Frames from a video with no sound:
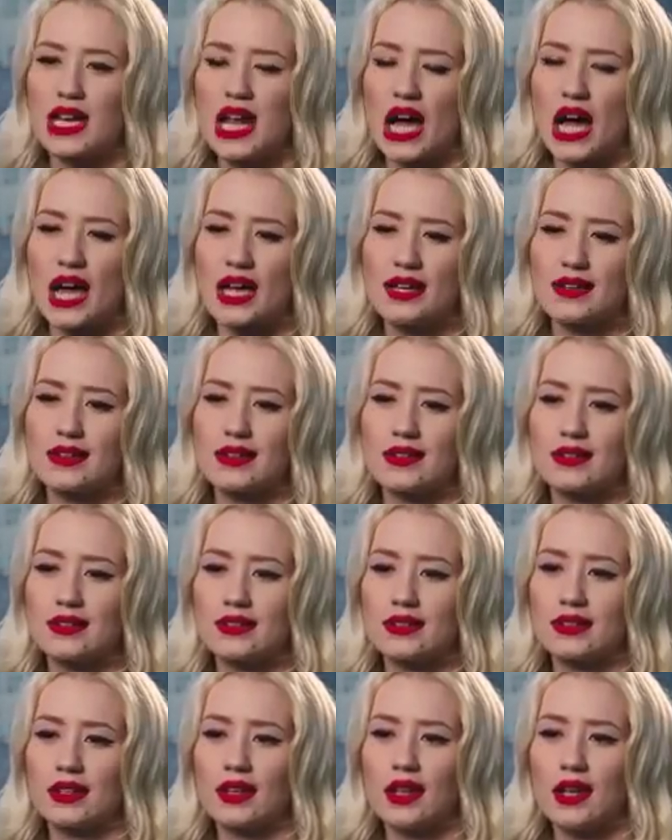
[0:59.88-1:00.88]
9,
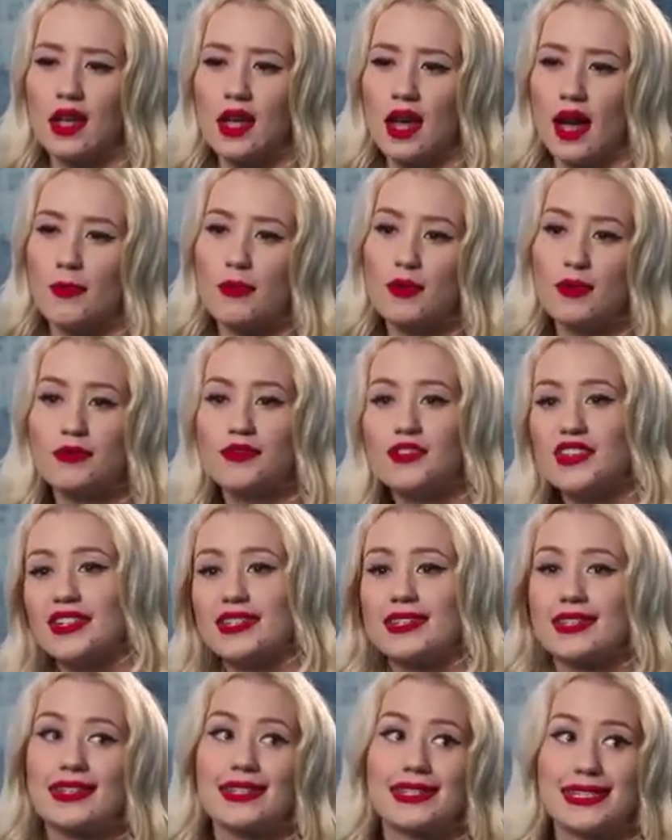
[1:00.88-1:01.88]
and I moved
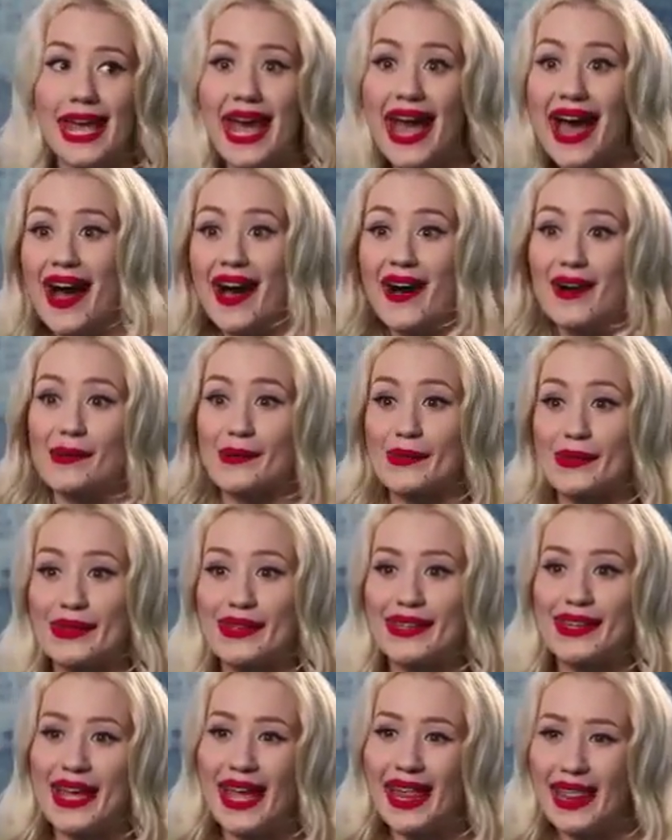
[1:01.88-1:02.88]
into the town,
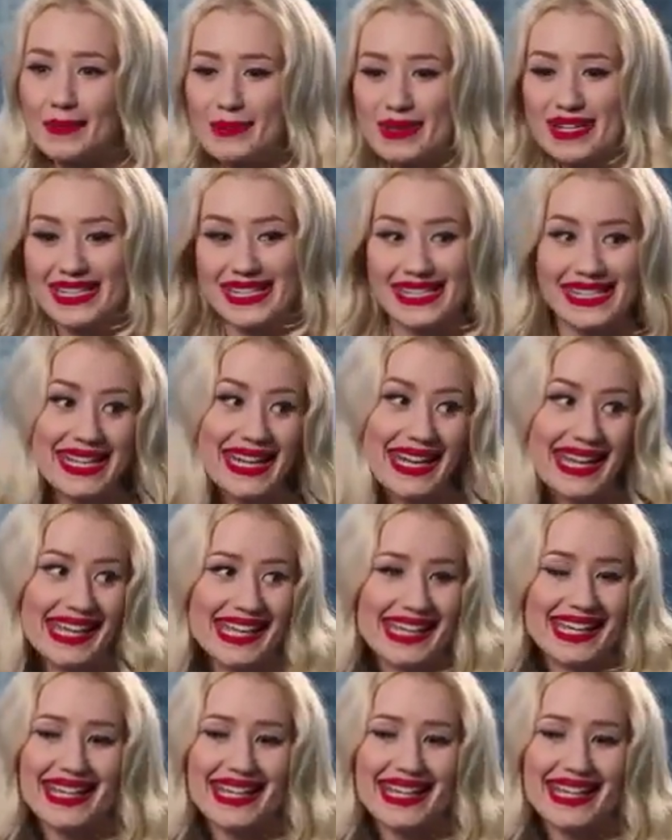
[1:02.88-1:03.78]
the big city.